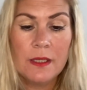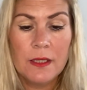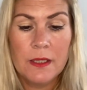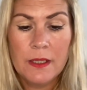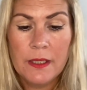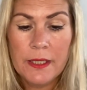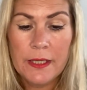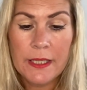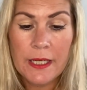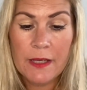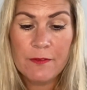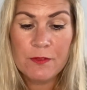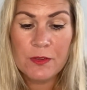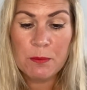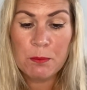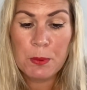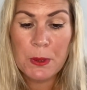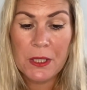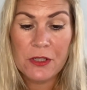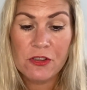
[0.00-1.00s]
He gave an
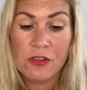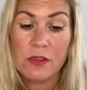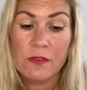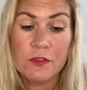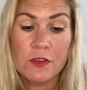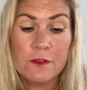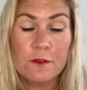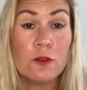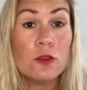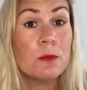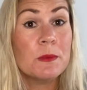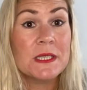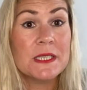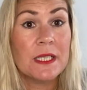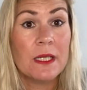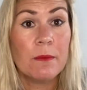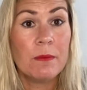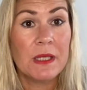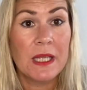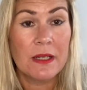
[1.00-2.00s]
impression of
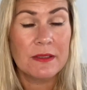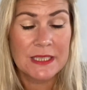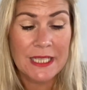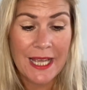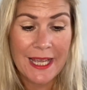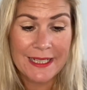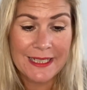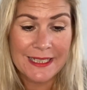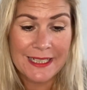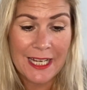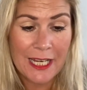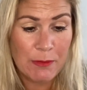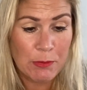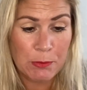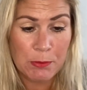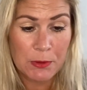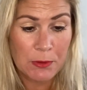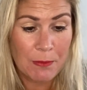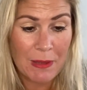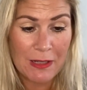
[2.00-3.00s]
deformity without any
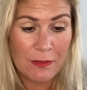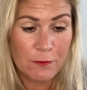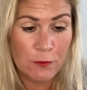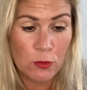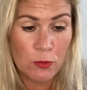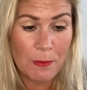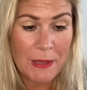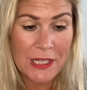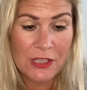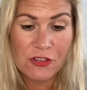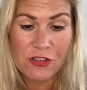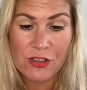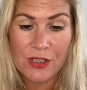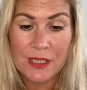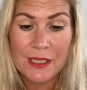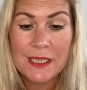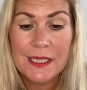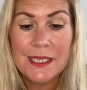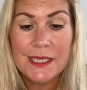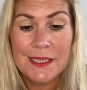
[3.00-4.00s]
nameable
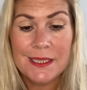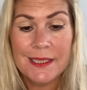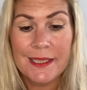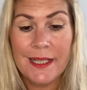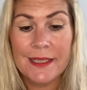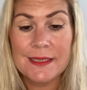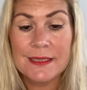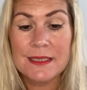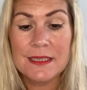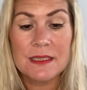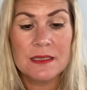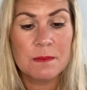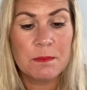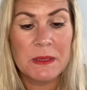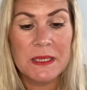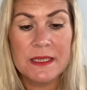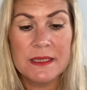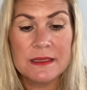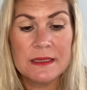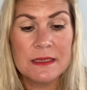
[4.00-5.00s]
malformation. He had a
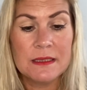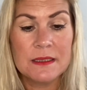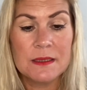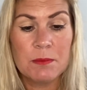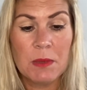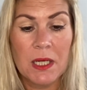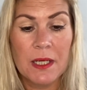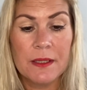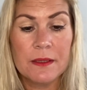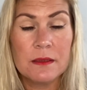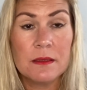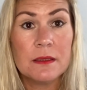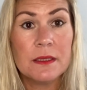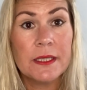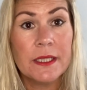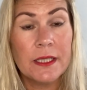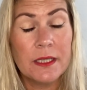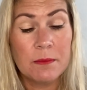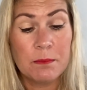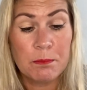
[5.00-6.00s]
displeasing smile.
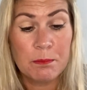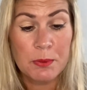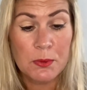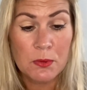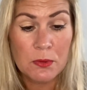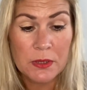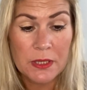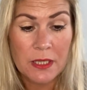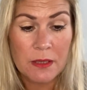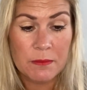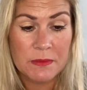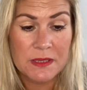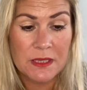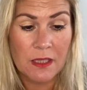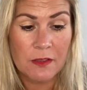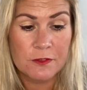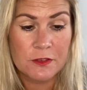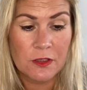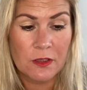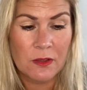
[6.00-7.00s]
He had borne
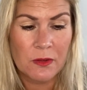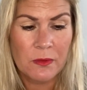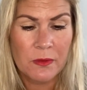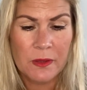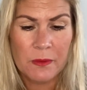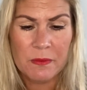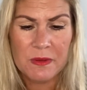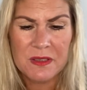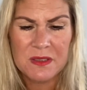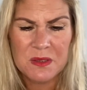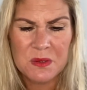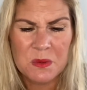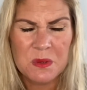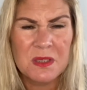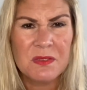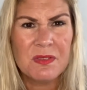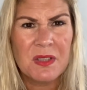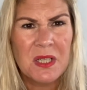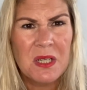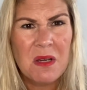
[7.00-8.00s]
himself to the lawyer with a sort
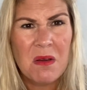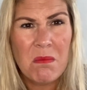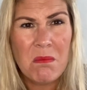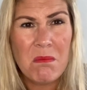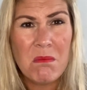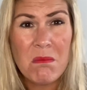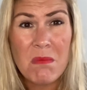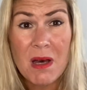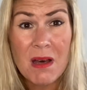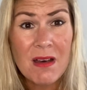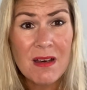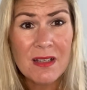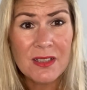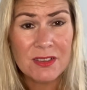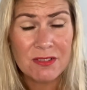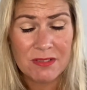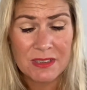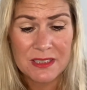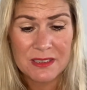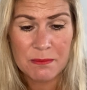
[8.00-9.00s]
of
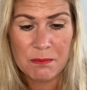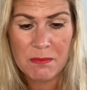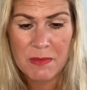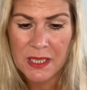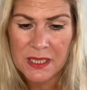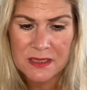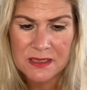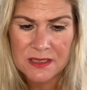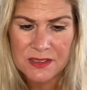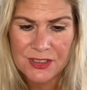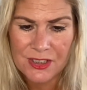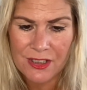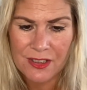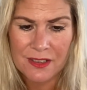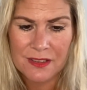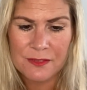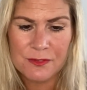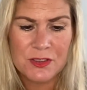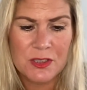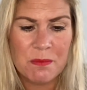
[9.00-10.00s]
murderous mixture
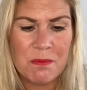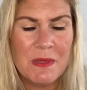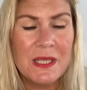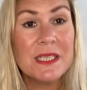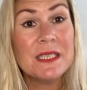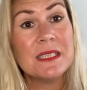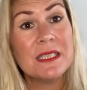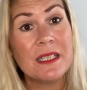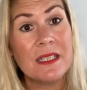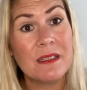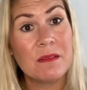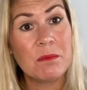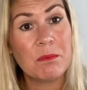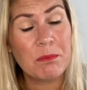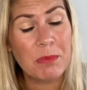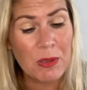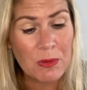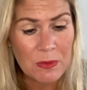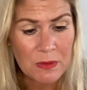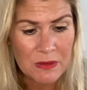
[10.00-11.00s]
of timidity and
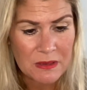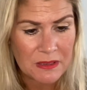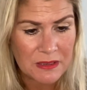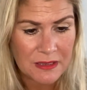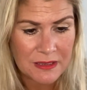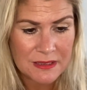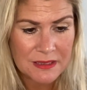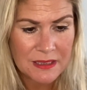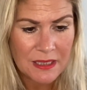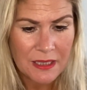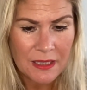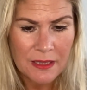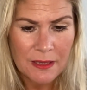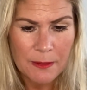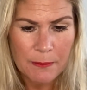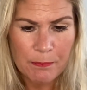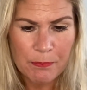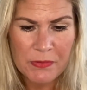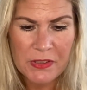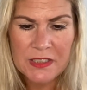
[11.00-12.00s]
boldness.
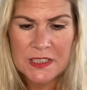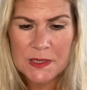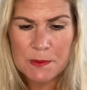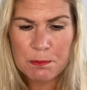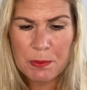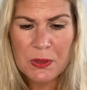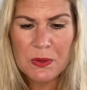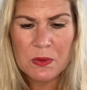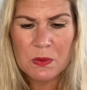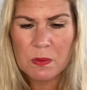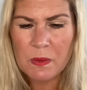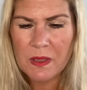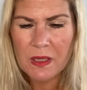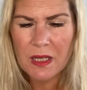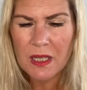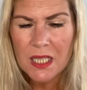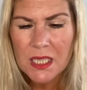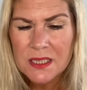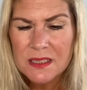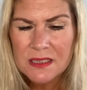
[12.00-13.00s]
And he spoke with
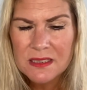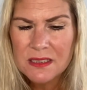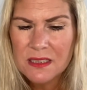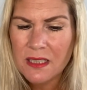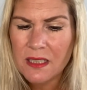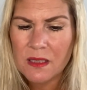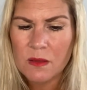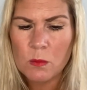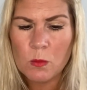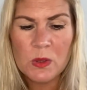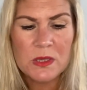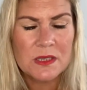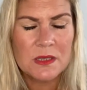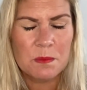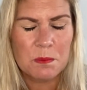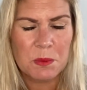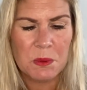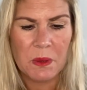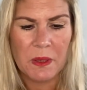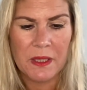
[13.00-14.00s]
a husky,
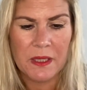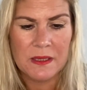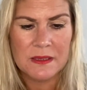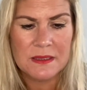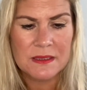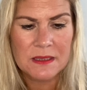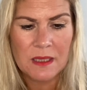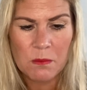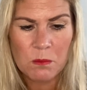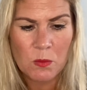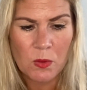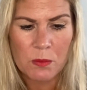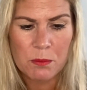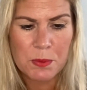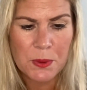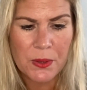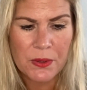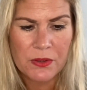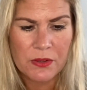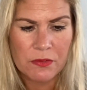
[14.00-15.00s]
whispering and somewhat
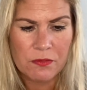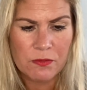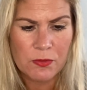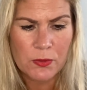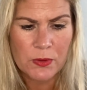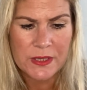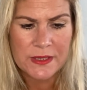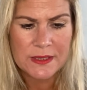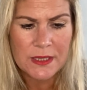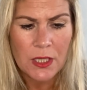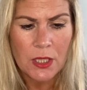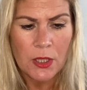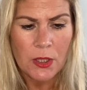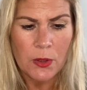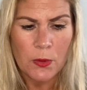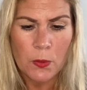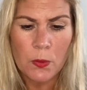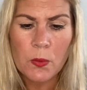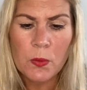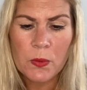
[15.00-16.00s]
broken voice.
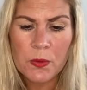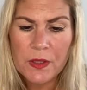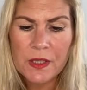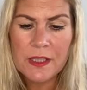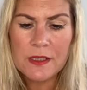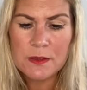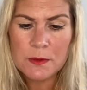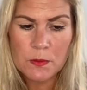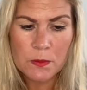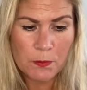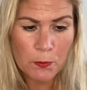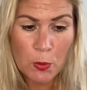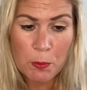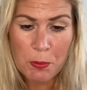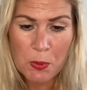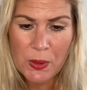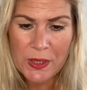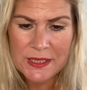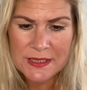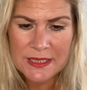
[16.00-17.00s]
All these were
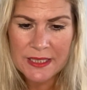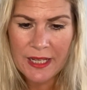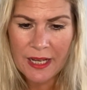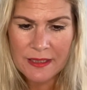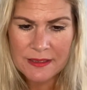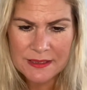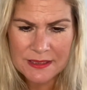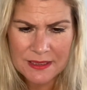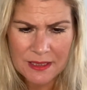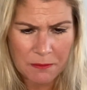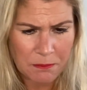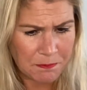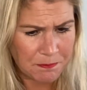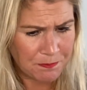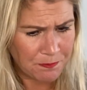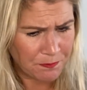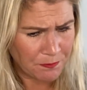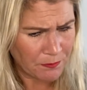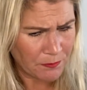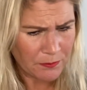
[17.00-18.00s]
points against him,
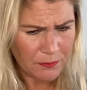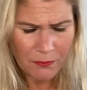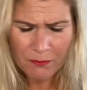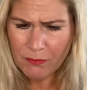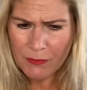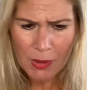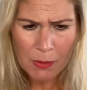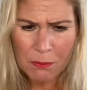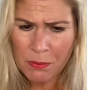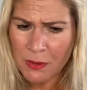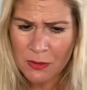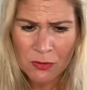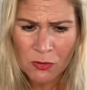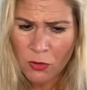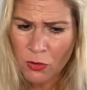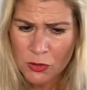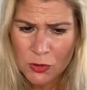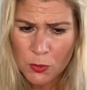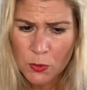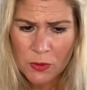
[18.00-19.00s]
but
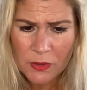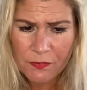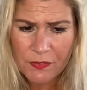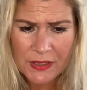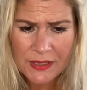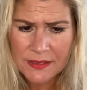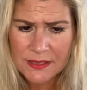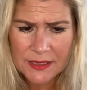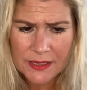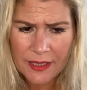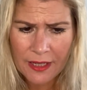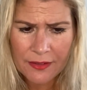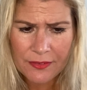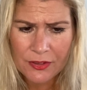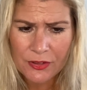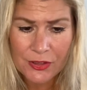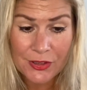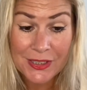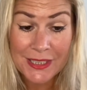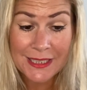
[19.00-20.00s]
not all of these
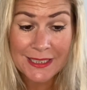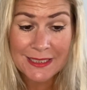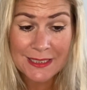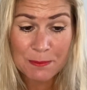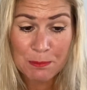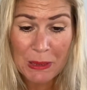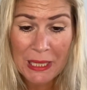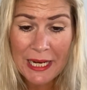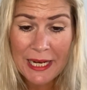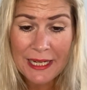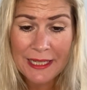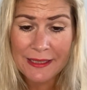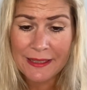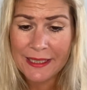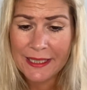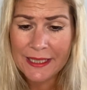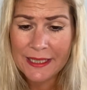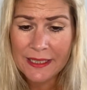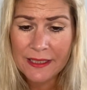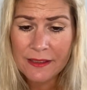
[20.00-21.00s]
together could explain the
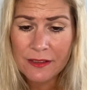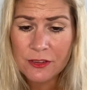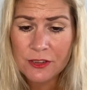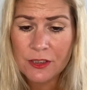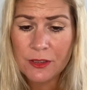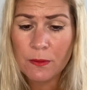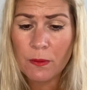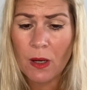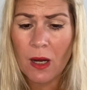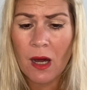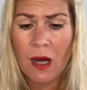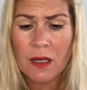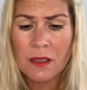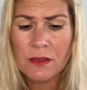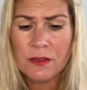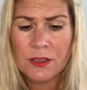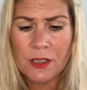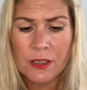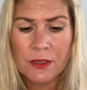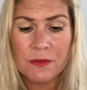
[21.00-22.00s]
hitherto
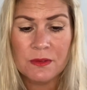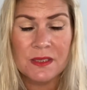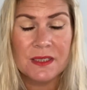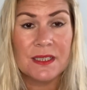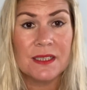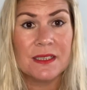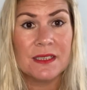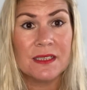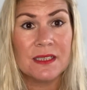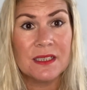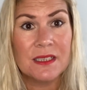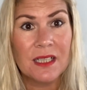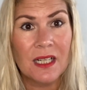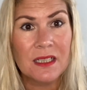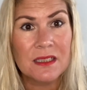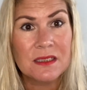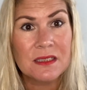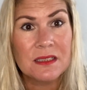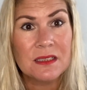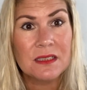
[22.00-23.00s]
unknown
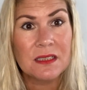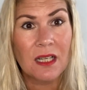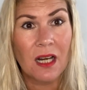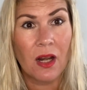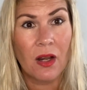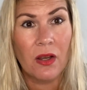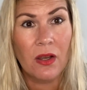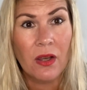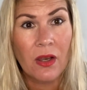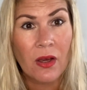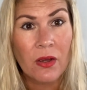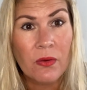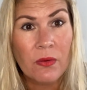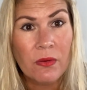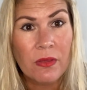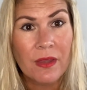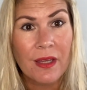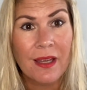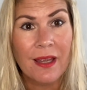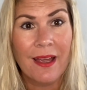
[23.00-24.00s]
disgust,
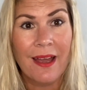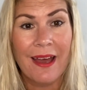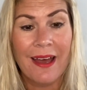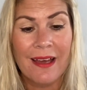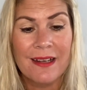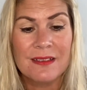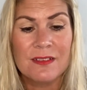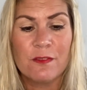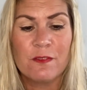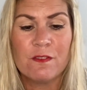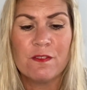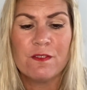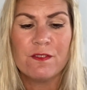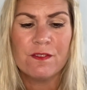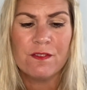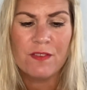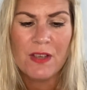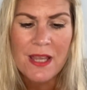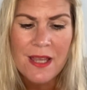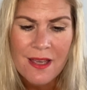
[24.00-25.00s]
loathing and
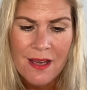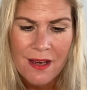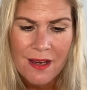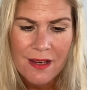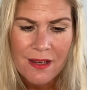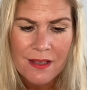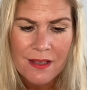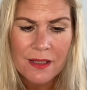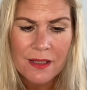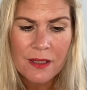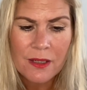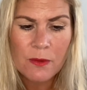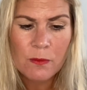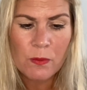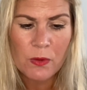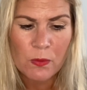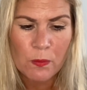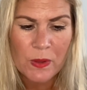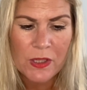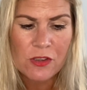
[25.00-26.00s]
fear
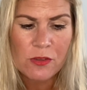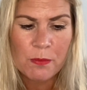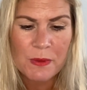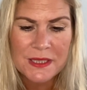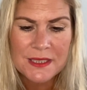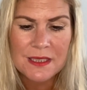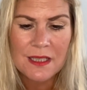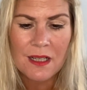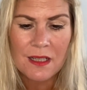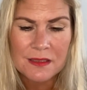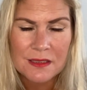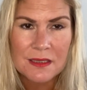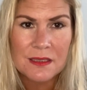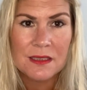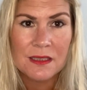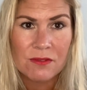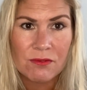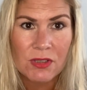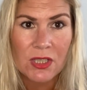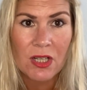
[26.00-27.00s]
with which Mr.
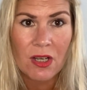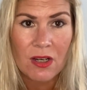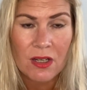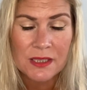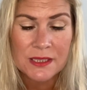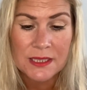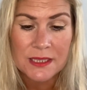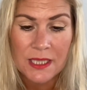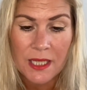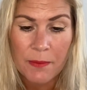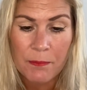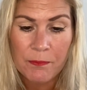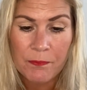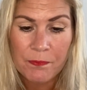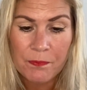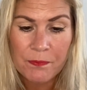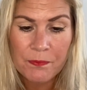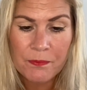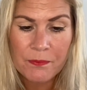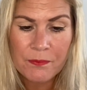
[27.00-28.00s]
Utterson regarded him.
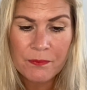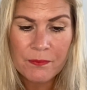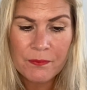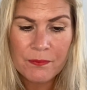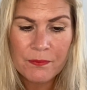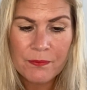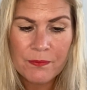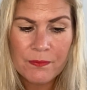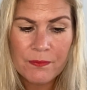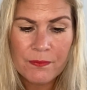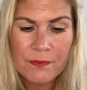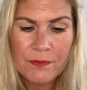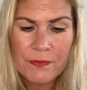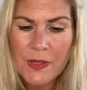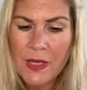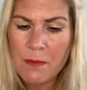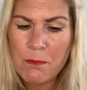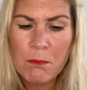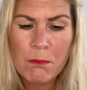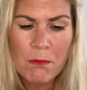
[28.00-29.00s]

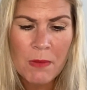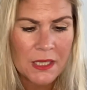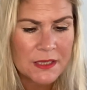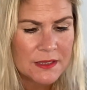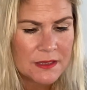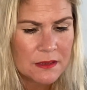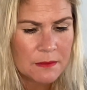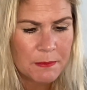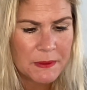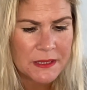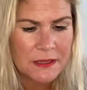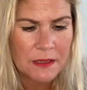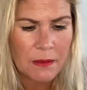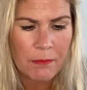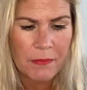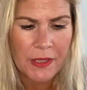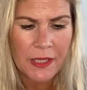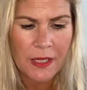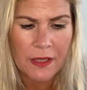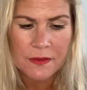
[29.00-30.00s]
"There must be
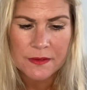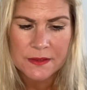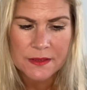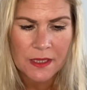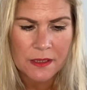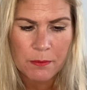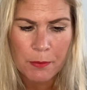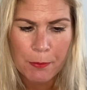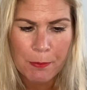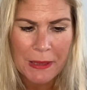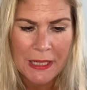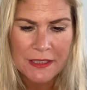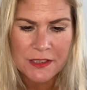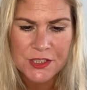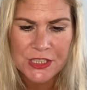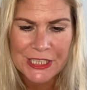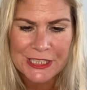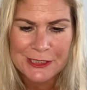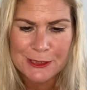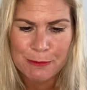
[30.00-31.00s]
something else," said the perplexed
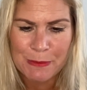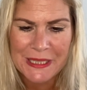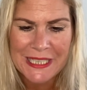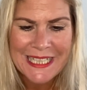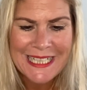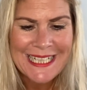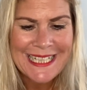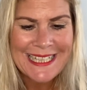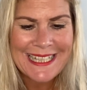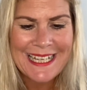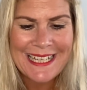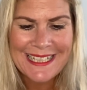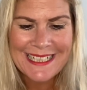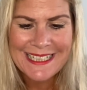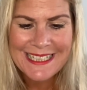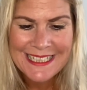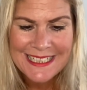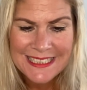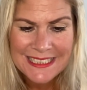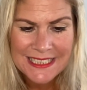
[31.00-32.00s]
gentleman. "There
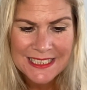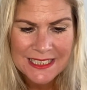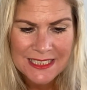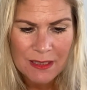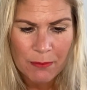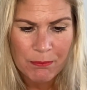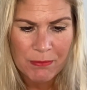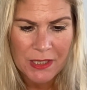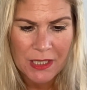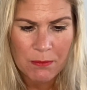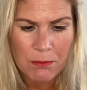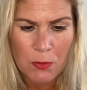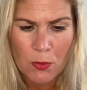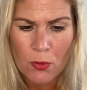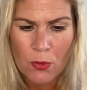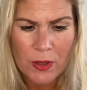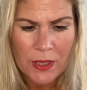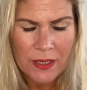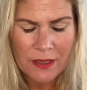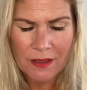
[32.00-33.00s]
is something
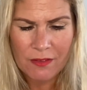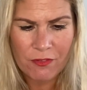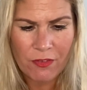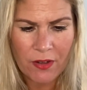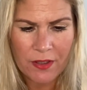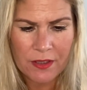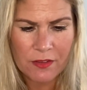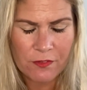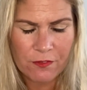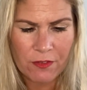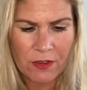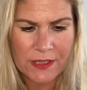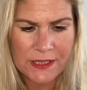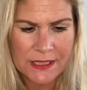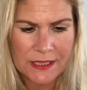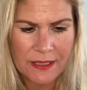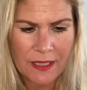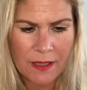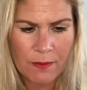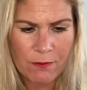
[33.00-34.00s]
more, if I could find a
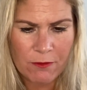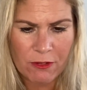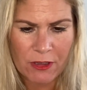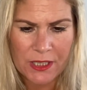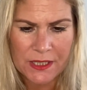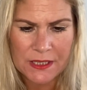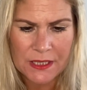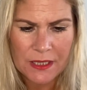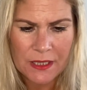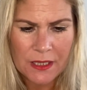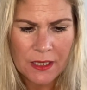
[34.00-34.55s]
name for it.